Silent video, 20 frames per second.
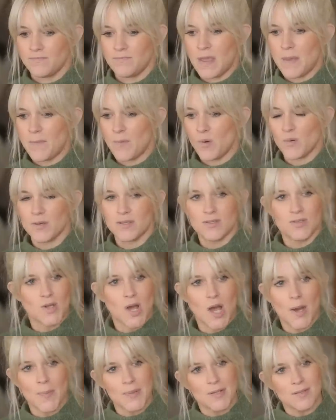people would
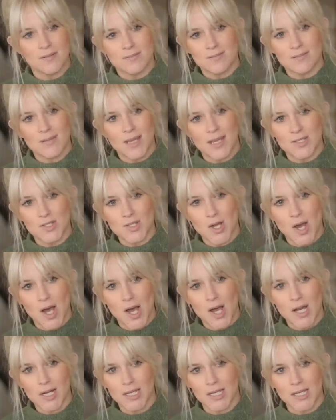stop and, and
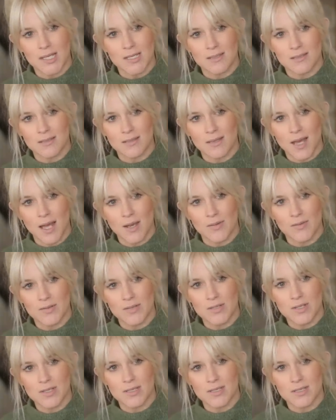talk and i
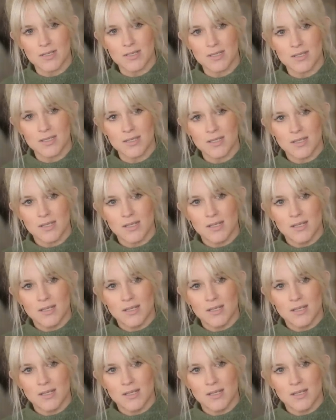would just